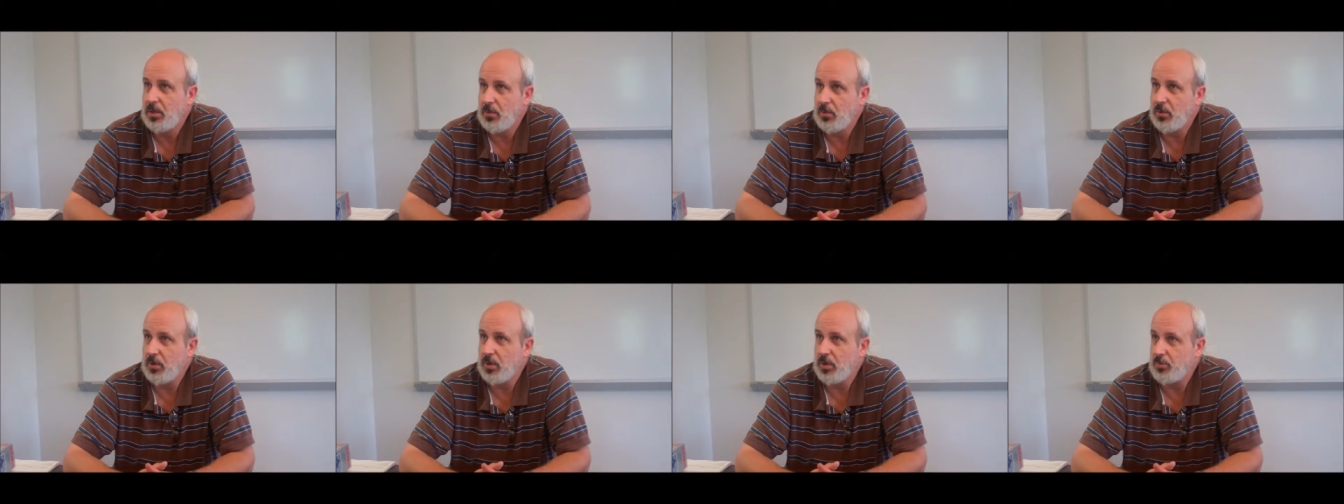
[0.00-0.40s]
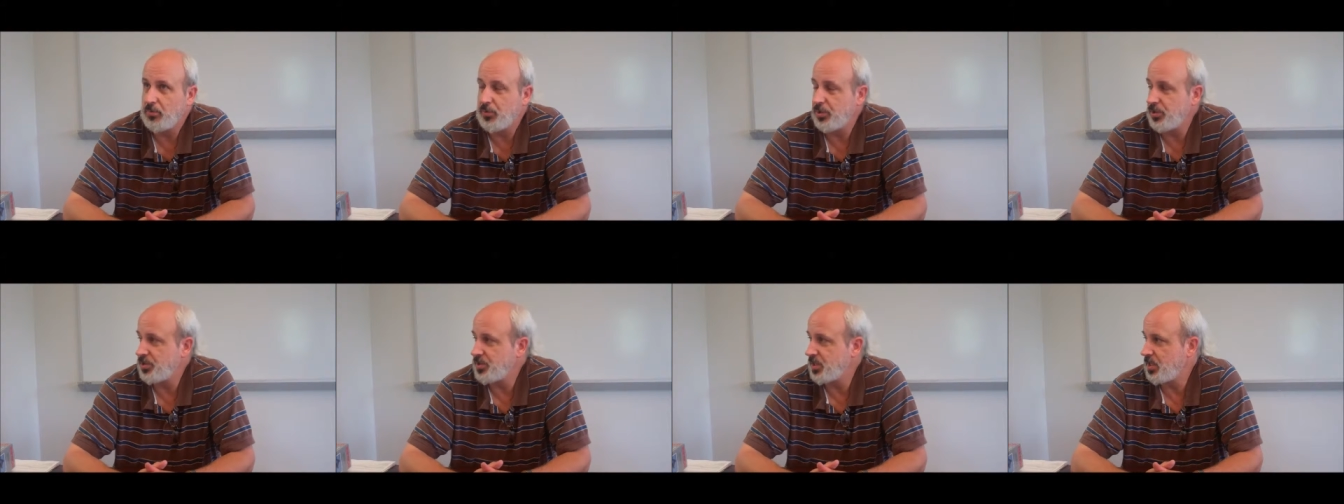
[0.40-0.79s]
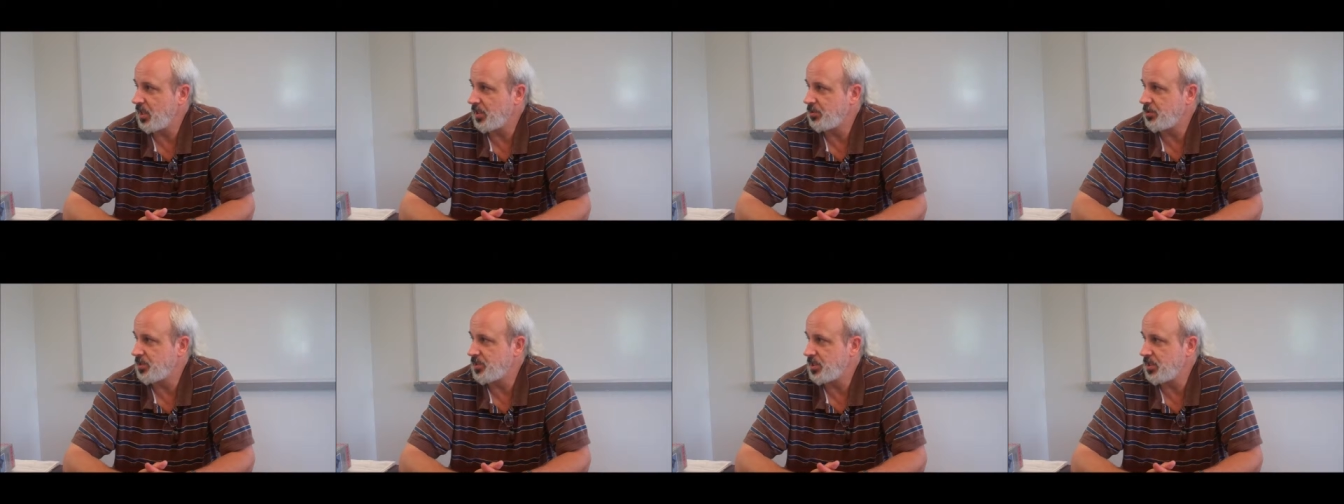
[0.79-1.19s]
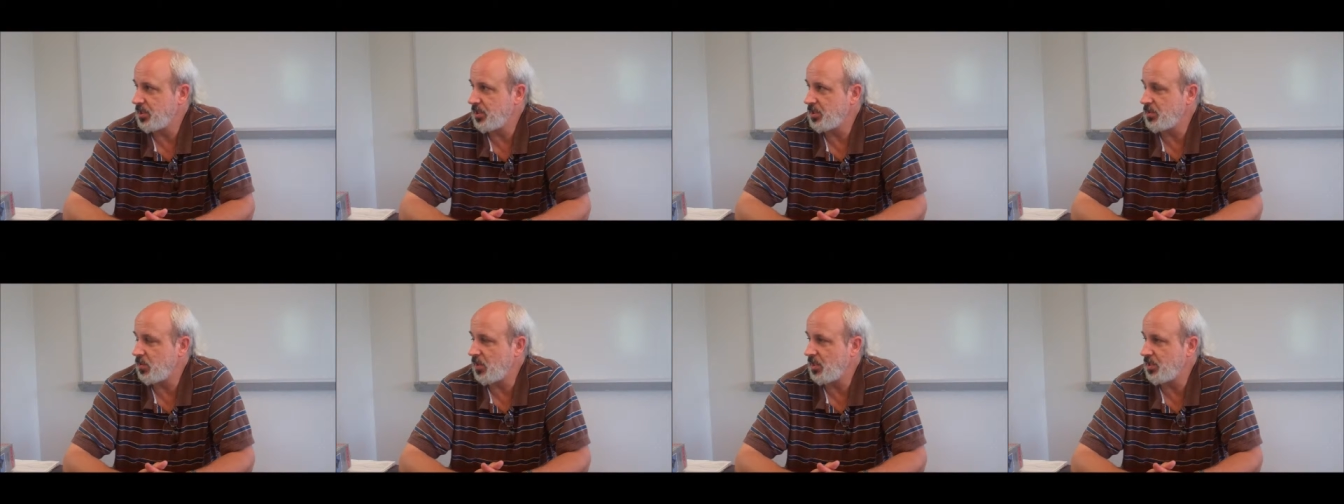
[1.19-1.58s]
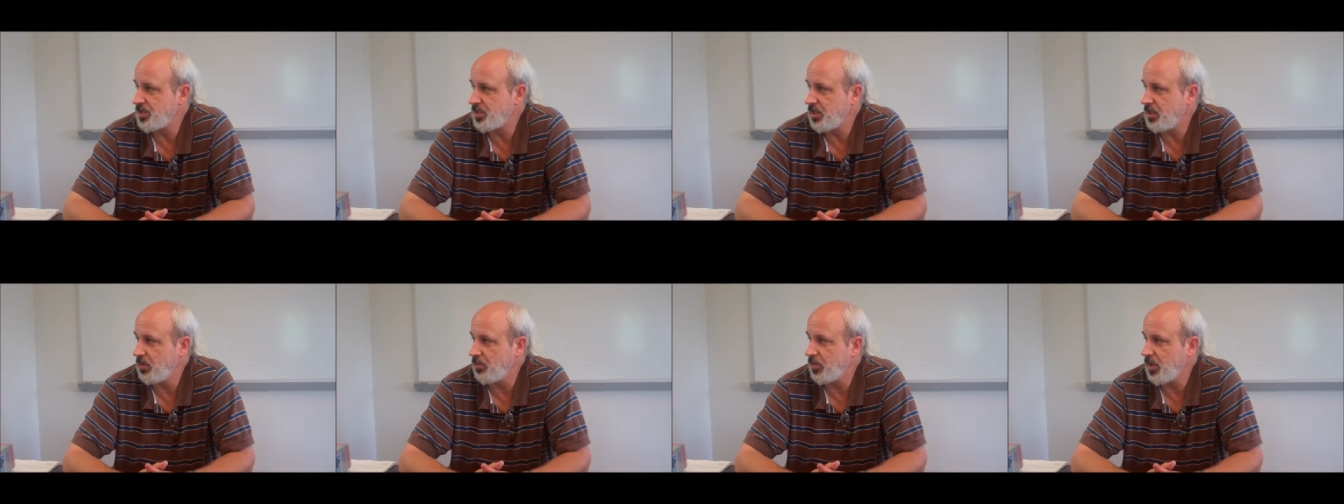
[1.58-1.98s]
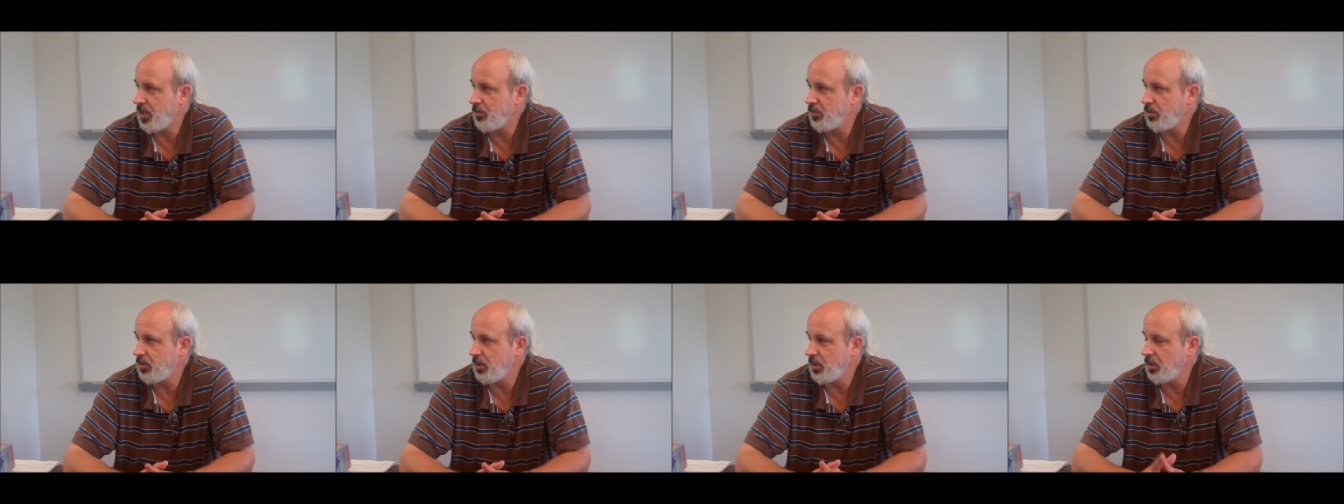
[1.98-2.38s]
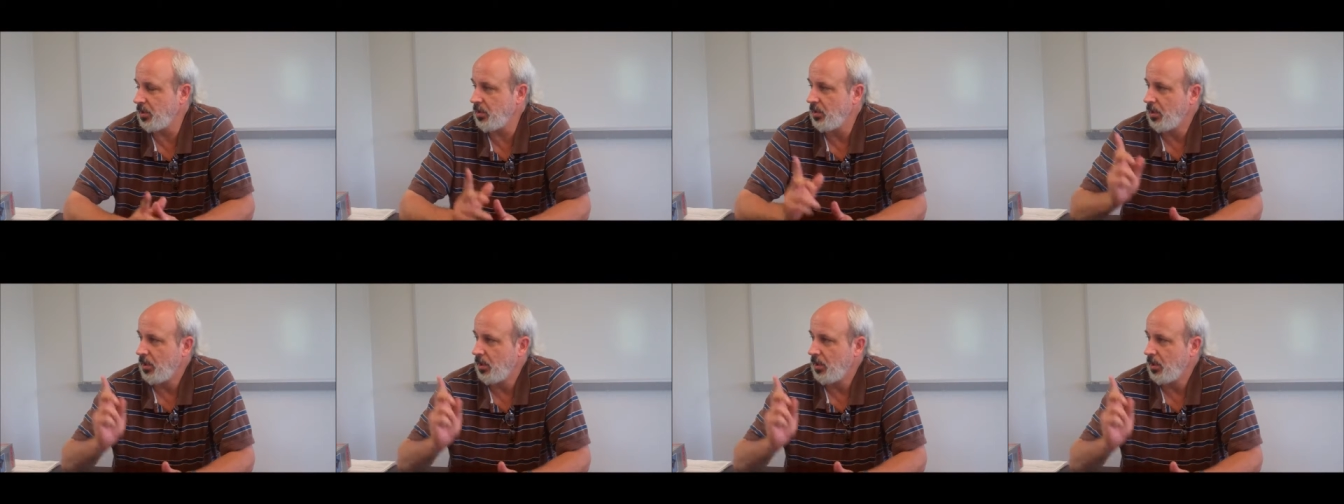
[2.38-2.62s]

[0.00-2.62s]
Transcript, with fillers: where they'll produce electricity as well as heat by putting